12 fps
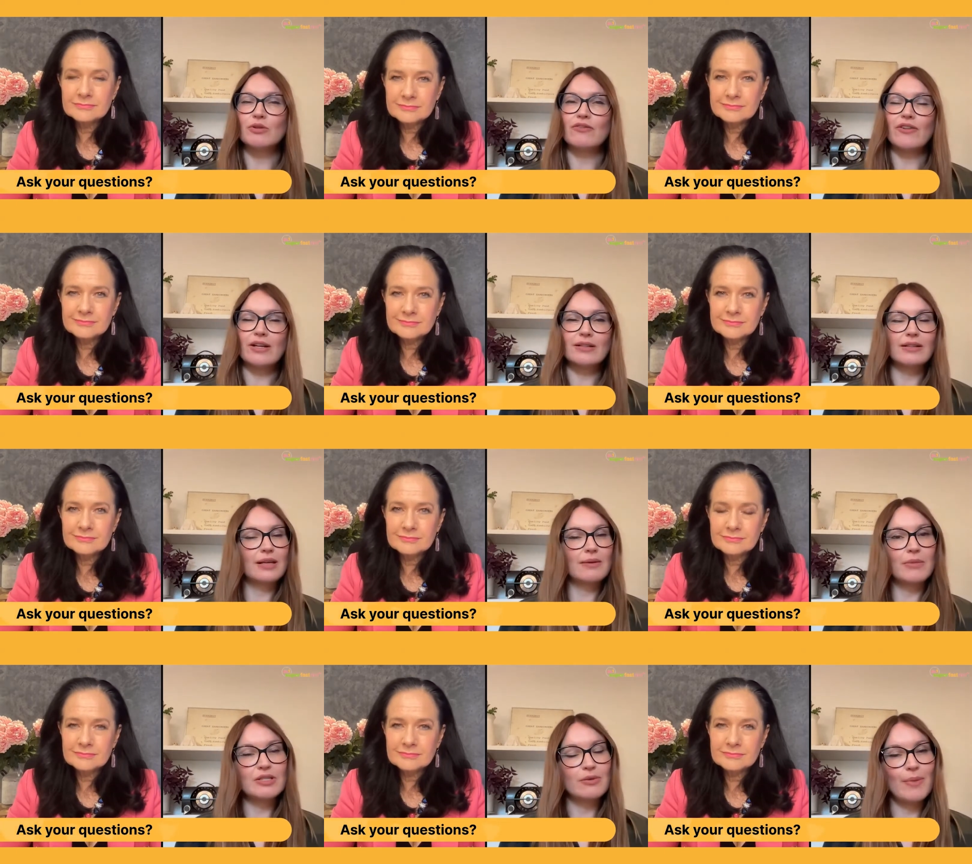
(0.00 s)
Speaker 1: affect like
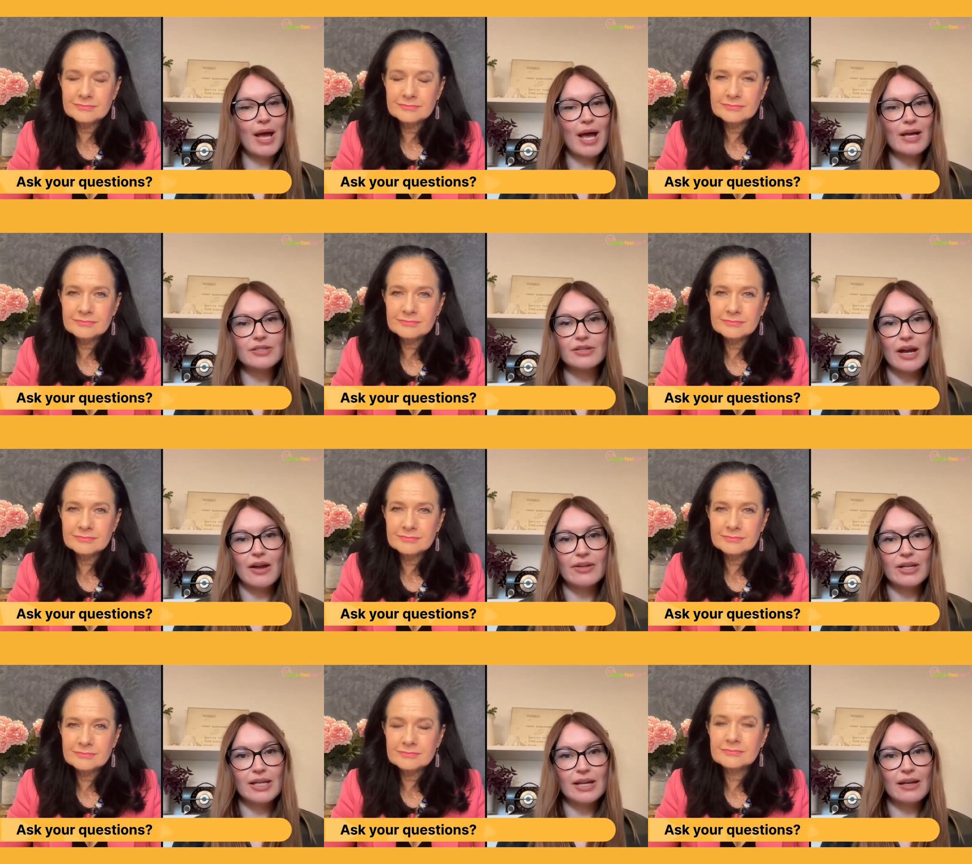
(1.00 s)
muscle mass or have
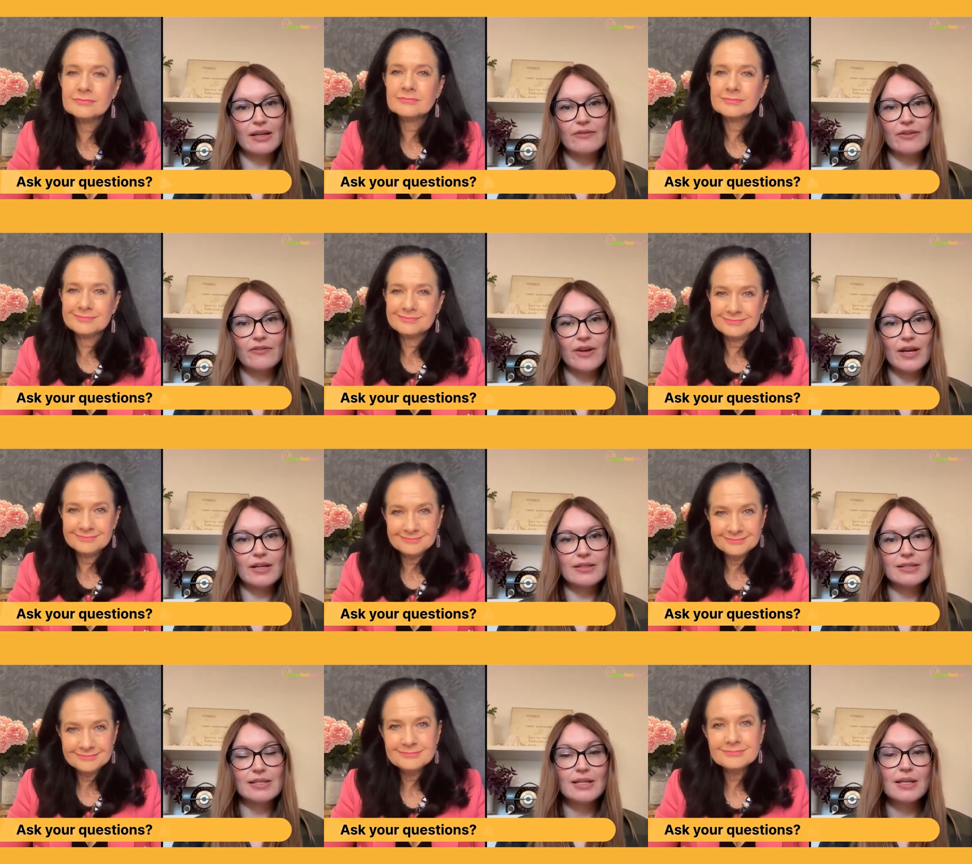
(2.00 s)
any negative effects.
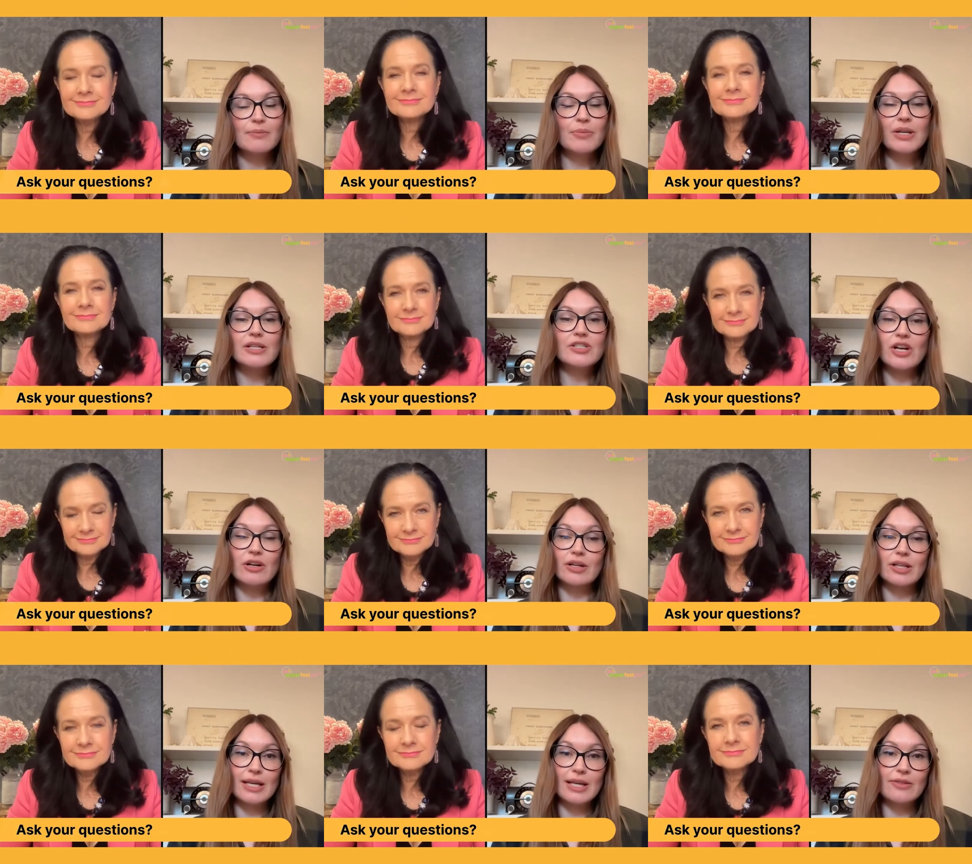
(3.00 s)
But in general,
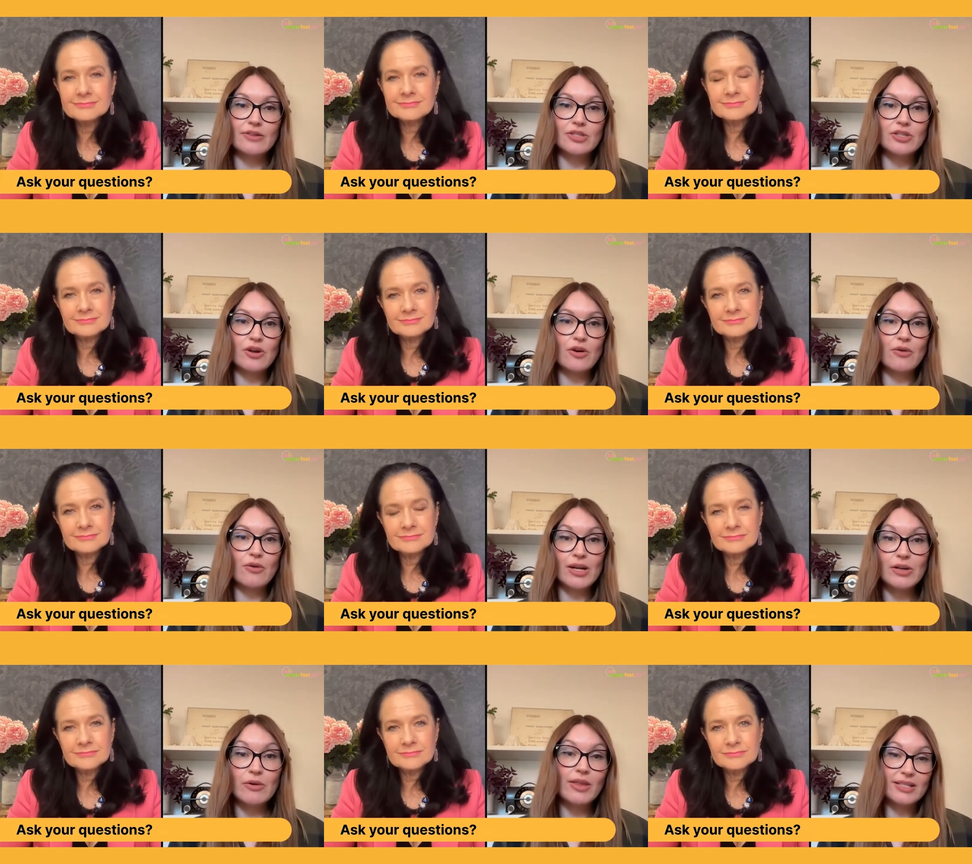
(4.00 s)
there's no, I
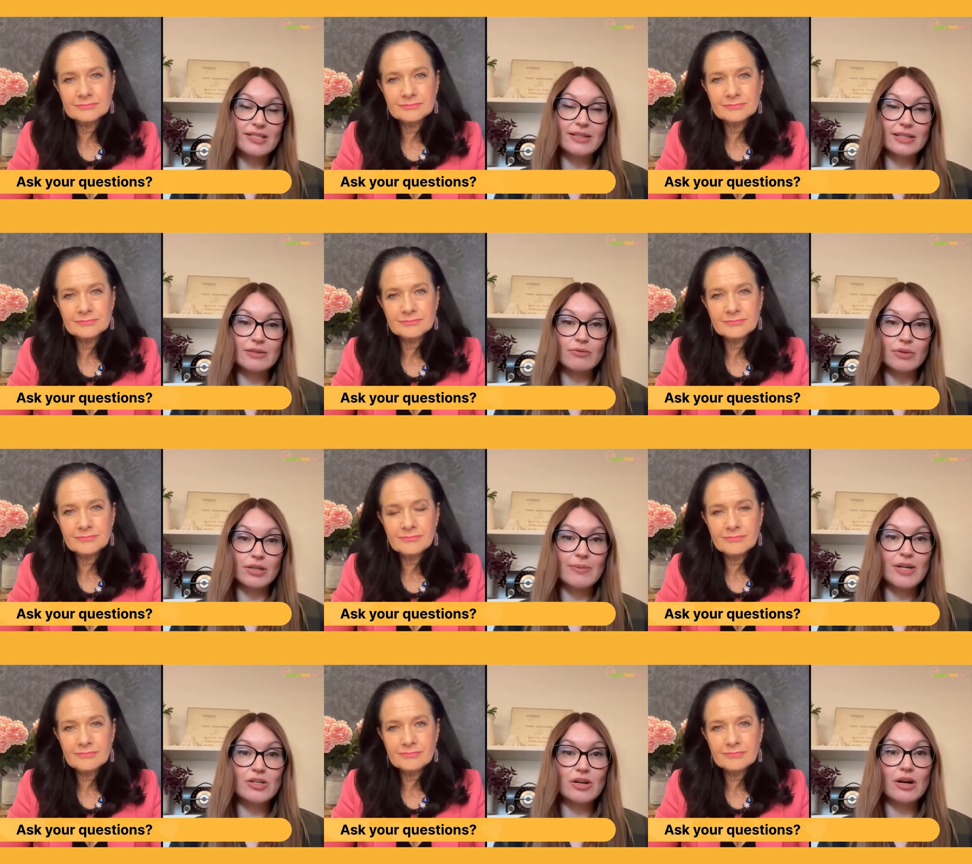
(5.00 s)
know that it's a really
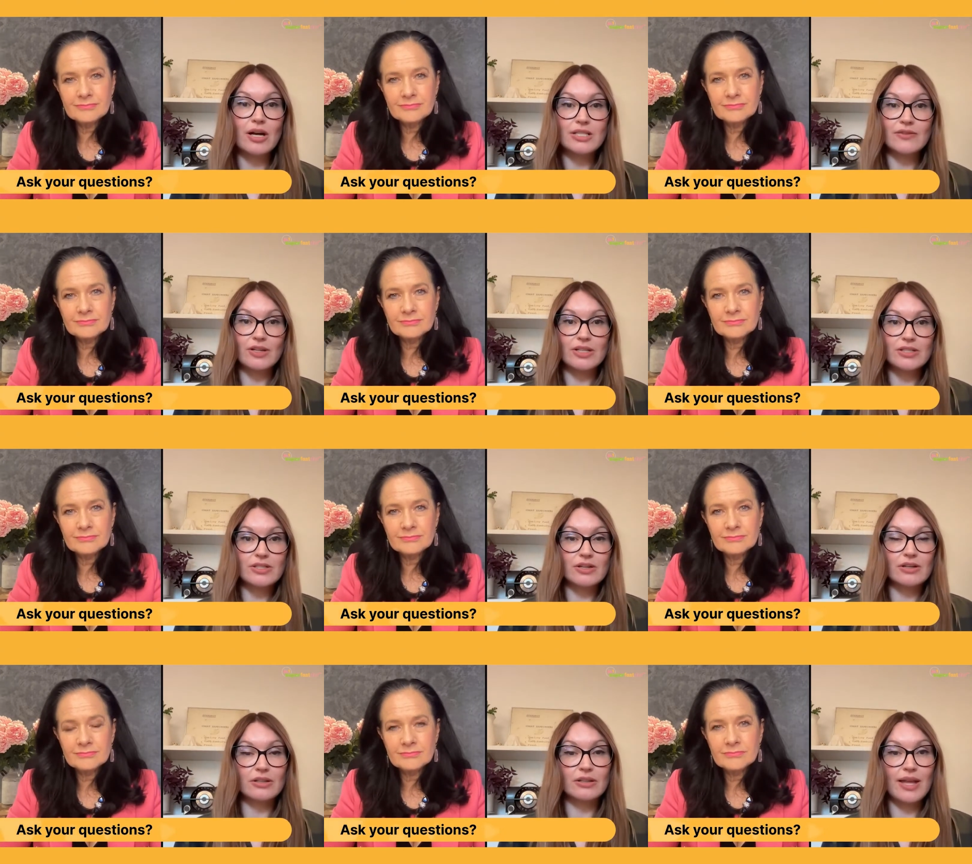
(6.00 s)
major cause for
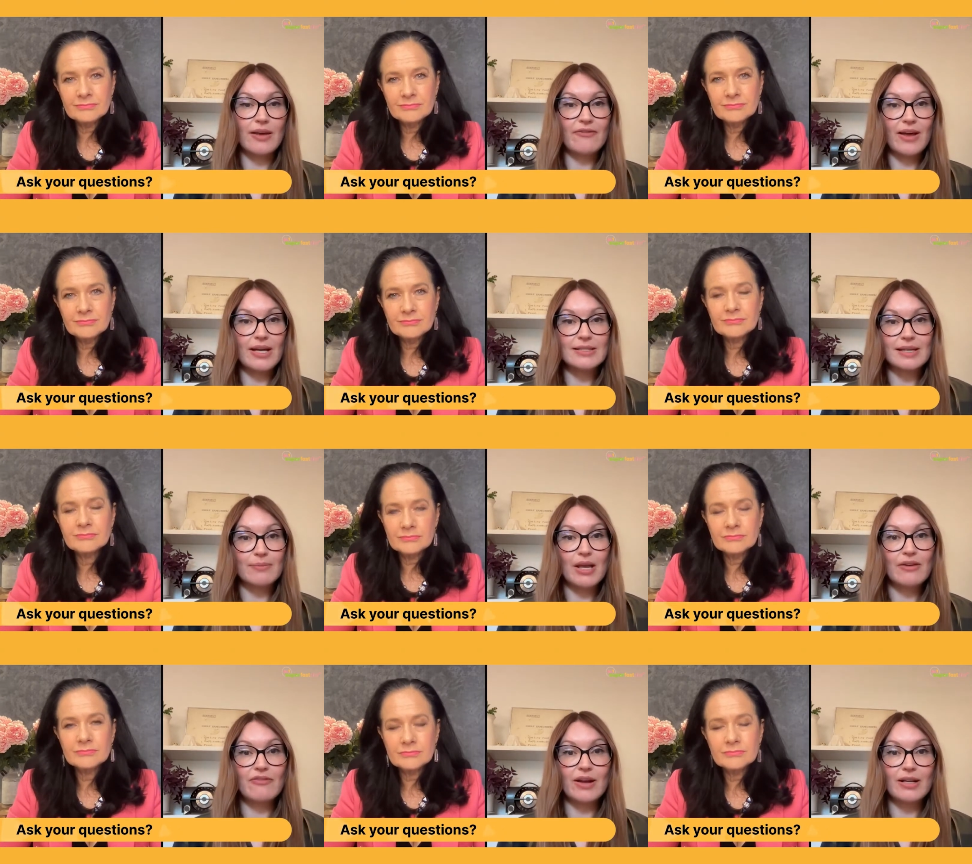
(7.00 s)
concern that fasting may
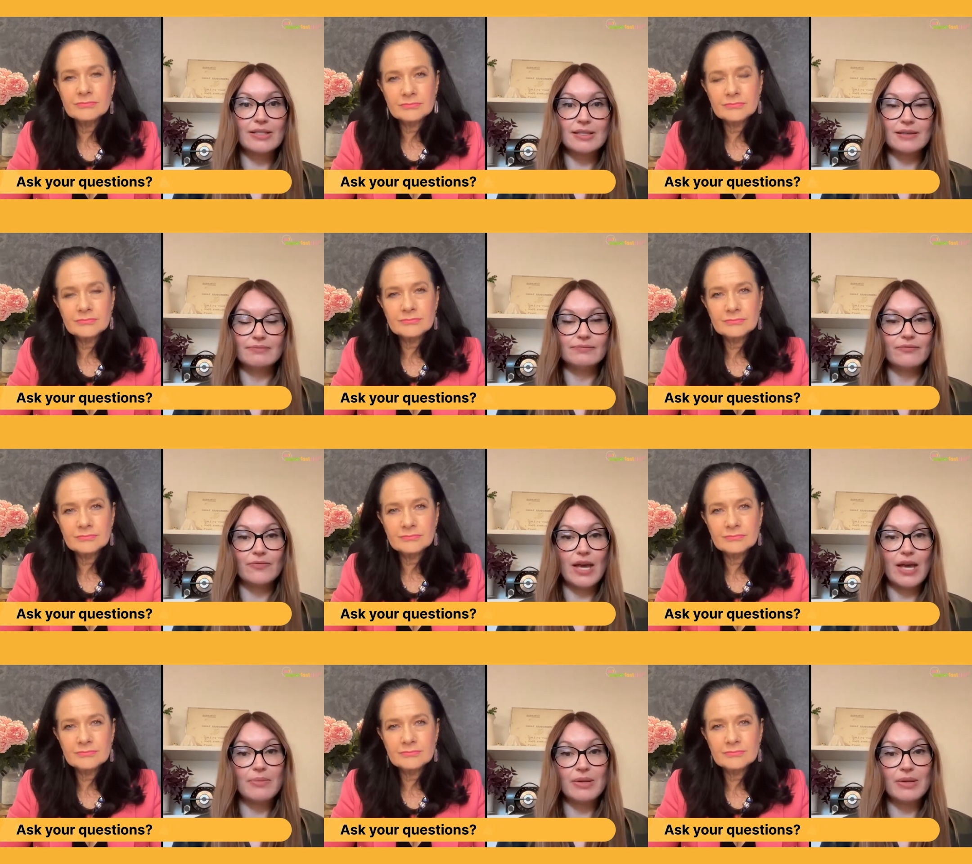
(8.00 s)
affect that, but